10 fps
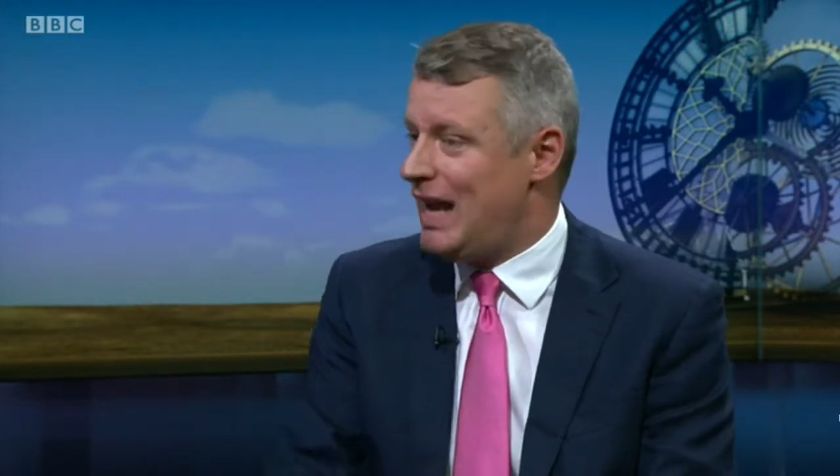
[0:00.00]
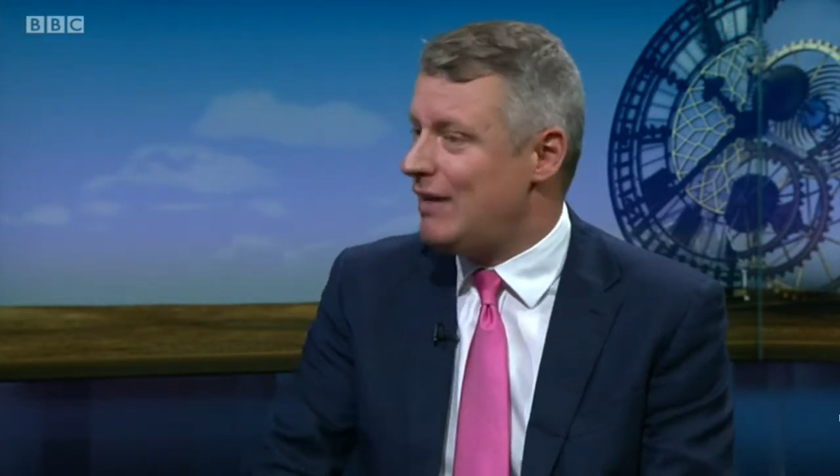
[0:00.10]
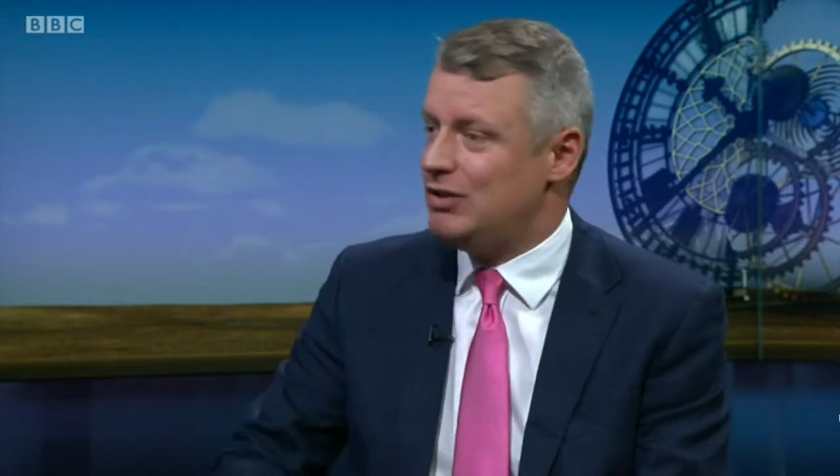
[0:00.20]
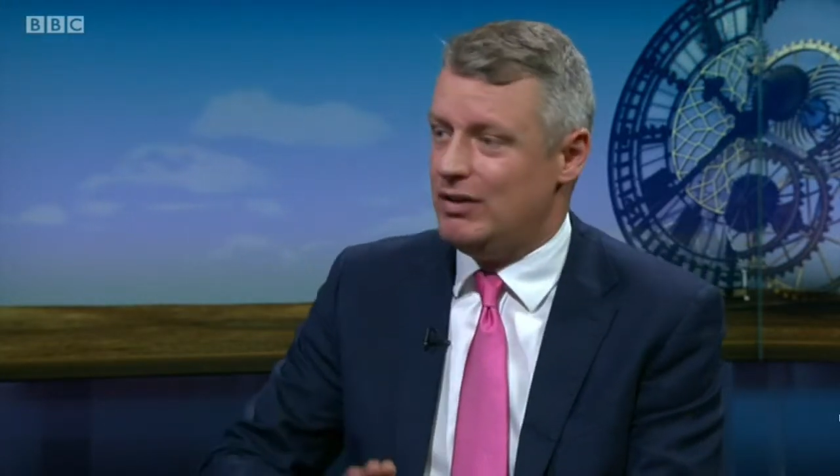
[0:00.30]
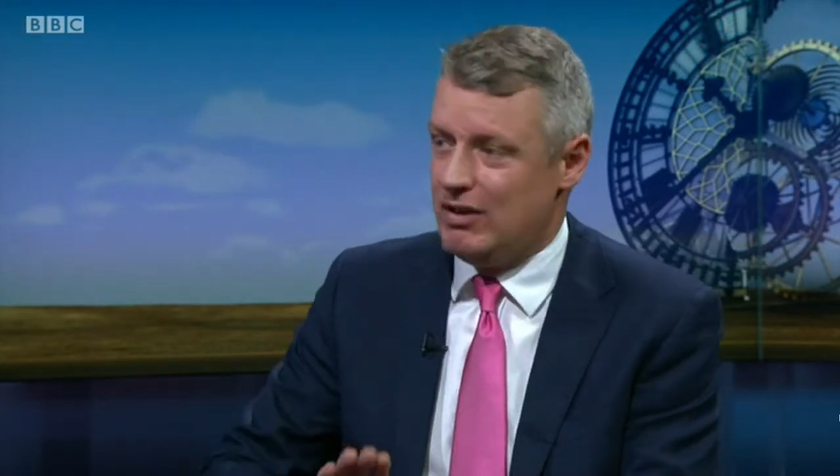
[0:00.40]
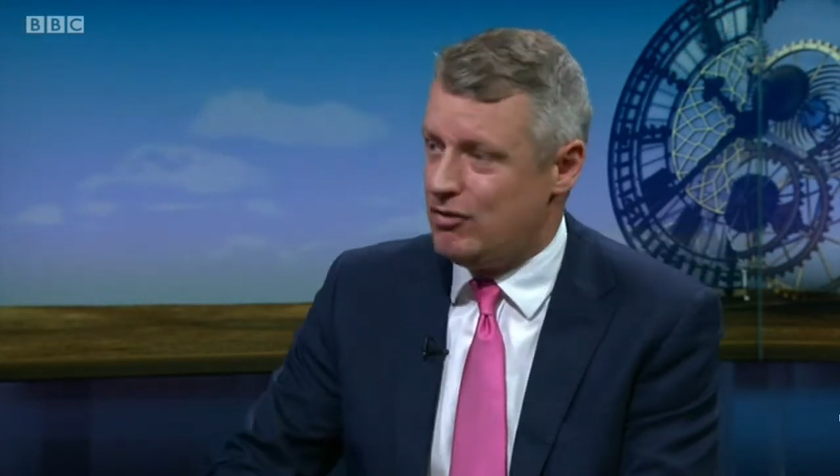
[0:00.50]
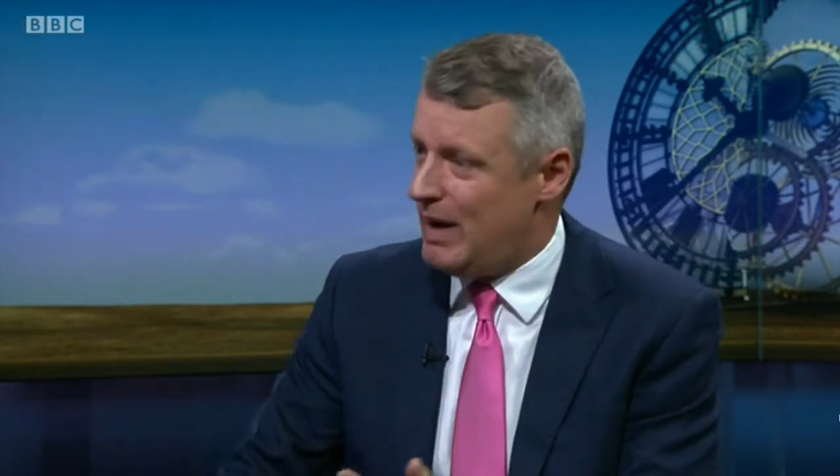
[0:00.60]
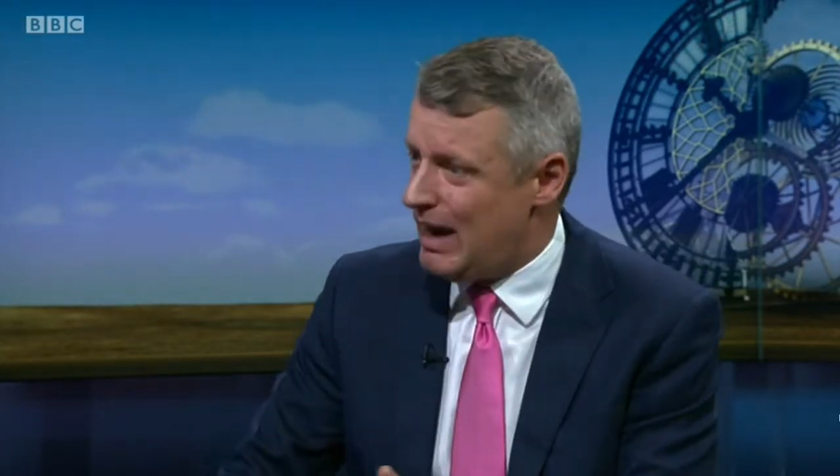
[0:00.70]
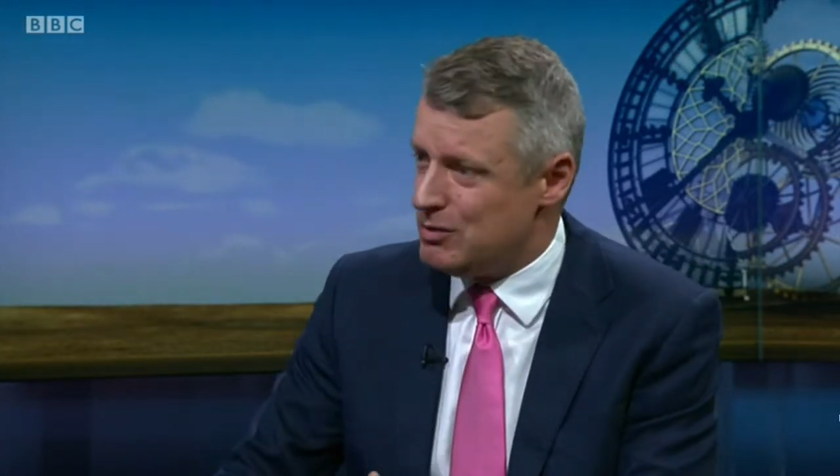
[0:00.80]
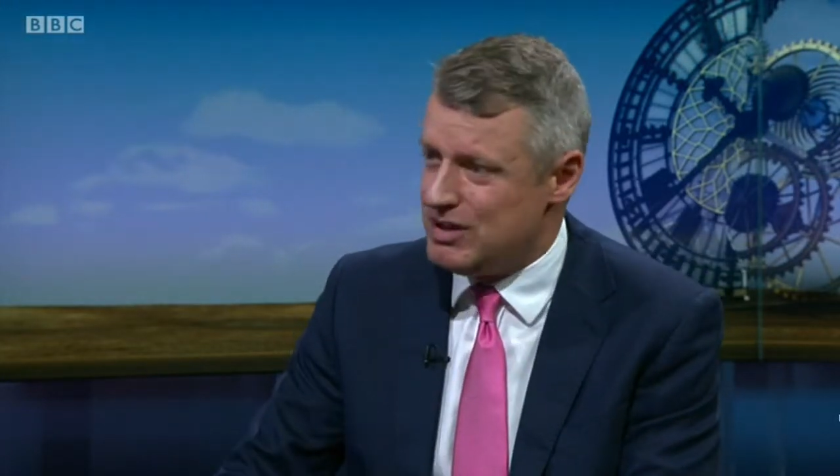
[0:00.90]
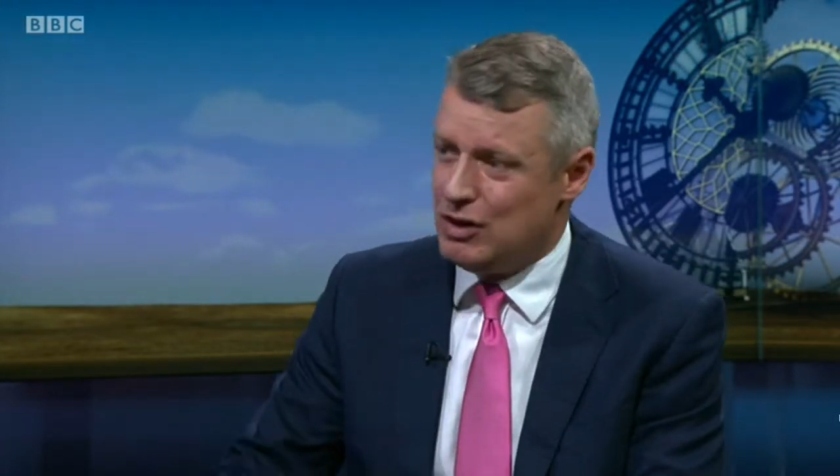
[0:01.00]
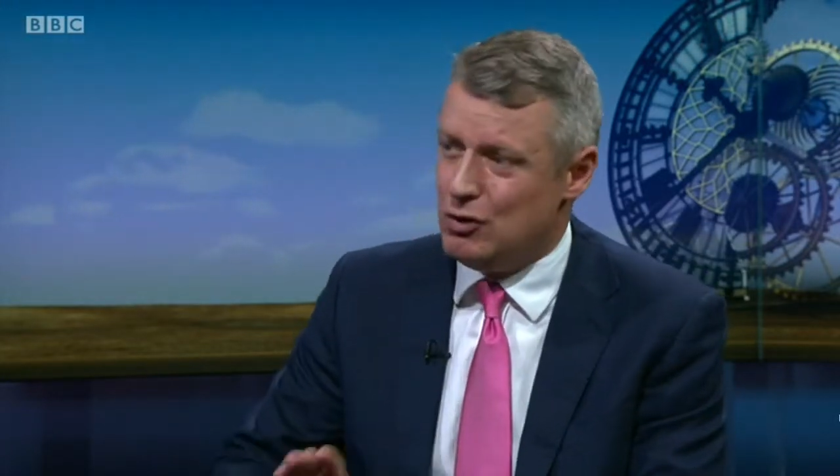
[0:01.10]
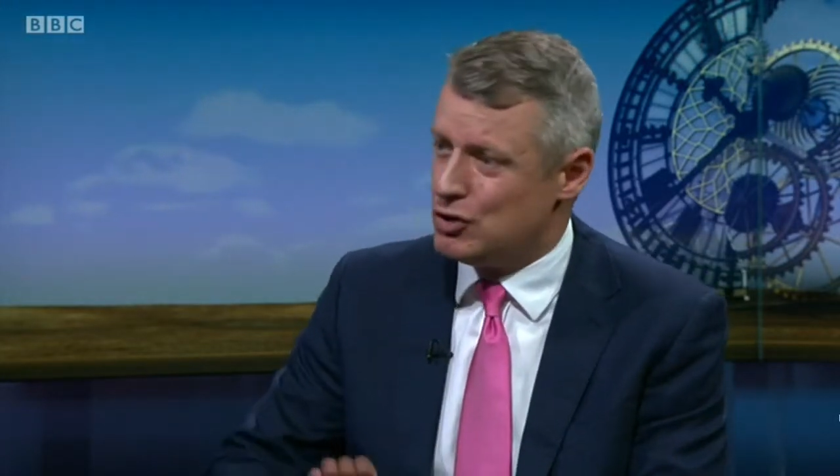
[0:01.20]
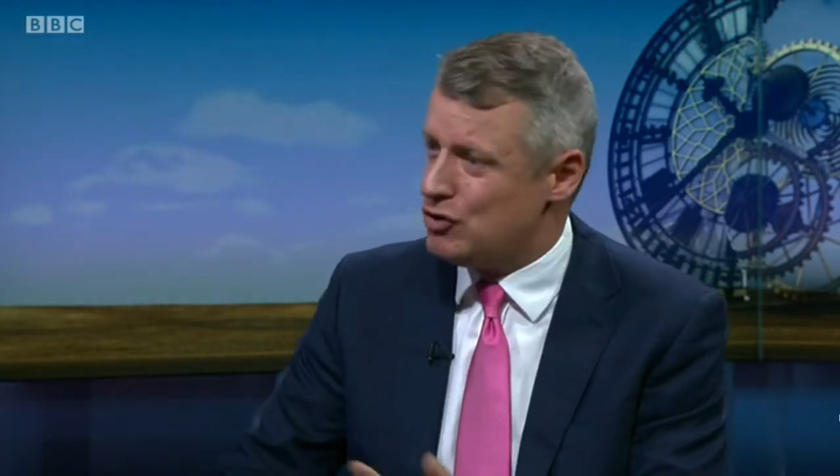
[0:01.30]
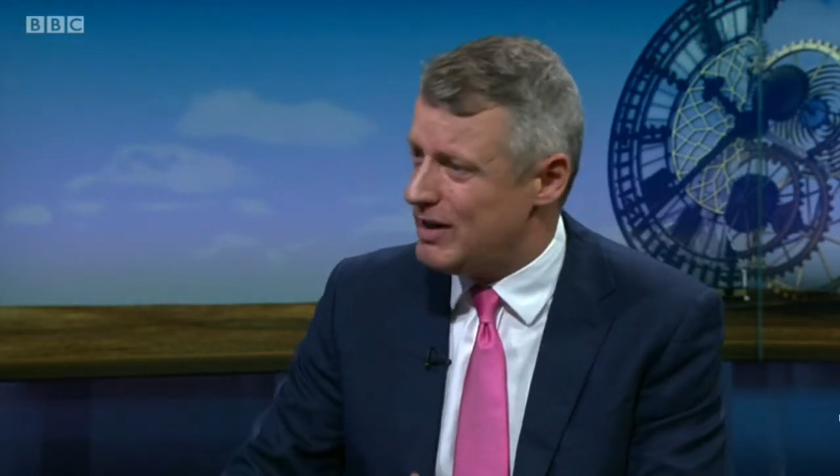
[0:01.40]
We haven't done that from housing
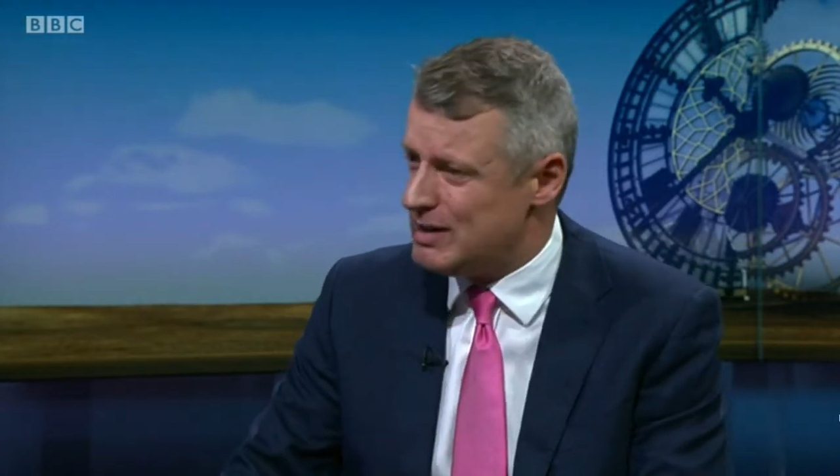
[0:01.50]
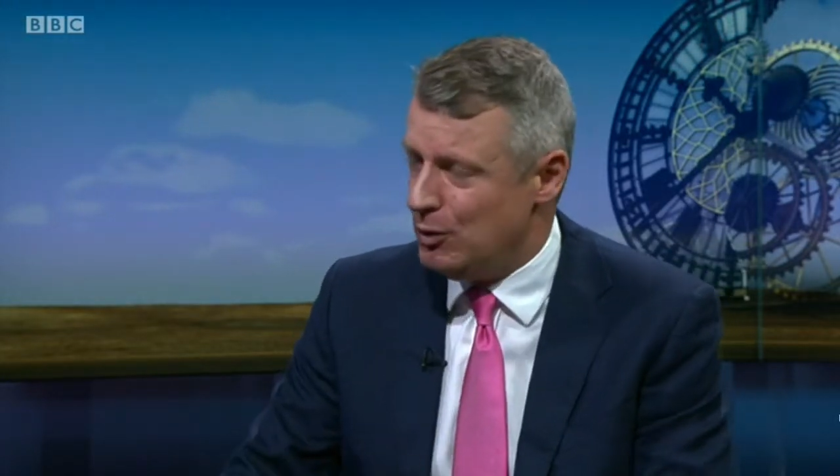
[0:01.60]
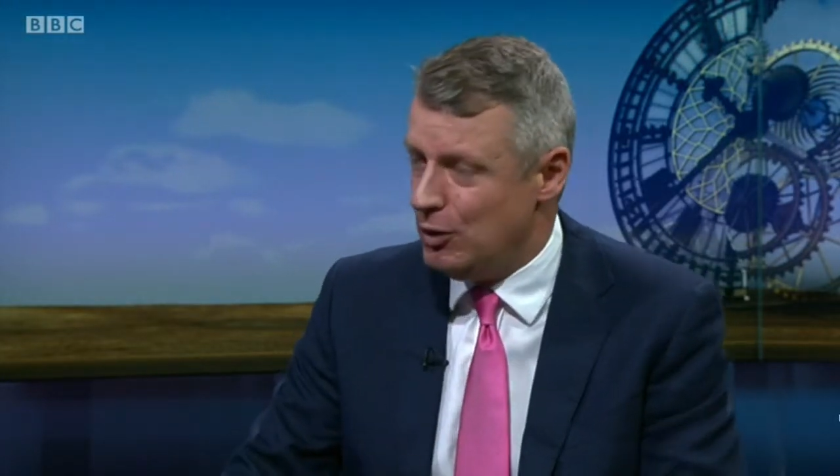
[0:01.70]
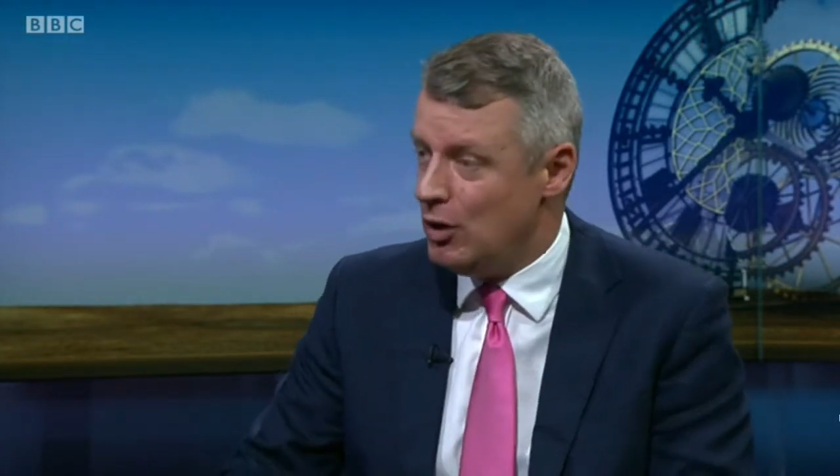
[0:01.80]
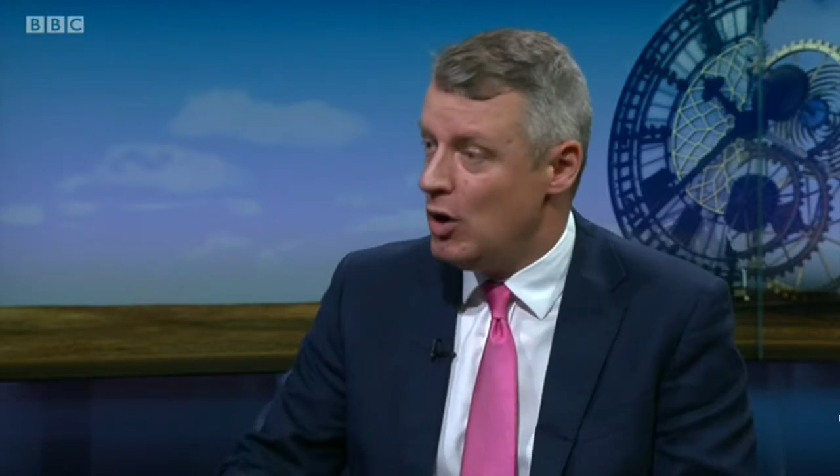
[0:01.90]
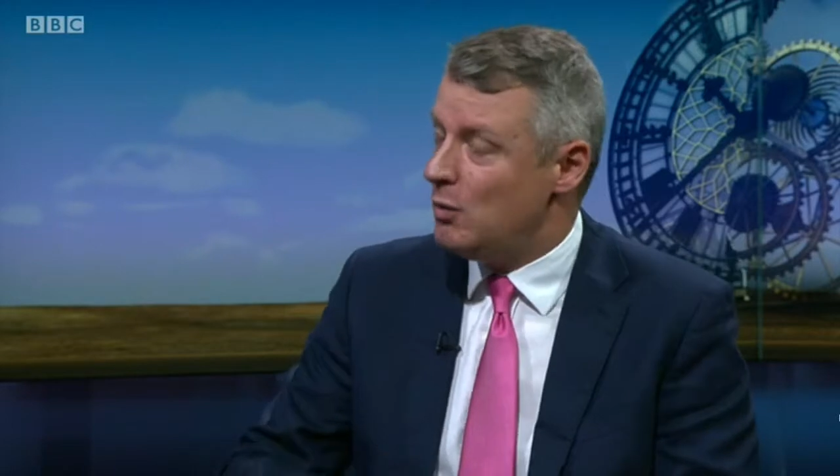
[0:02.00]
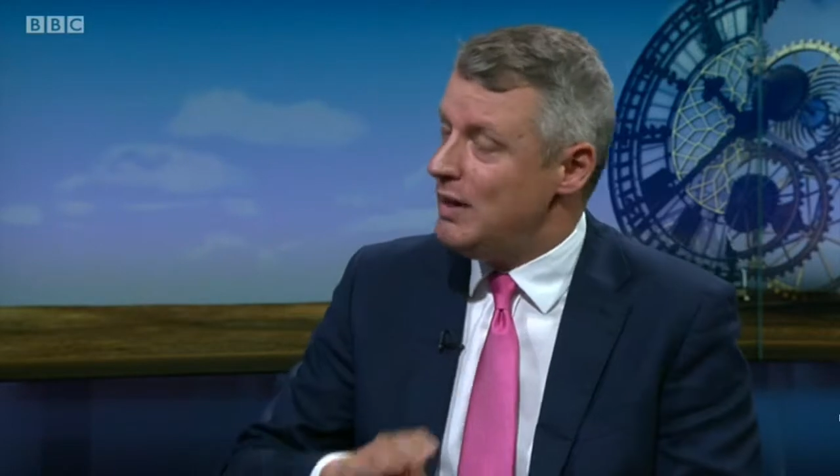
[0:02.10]
or transport.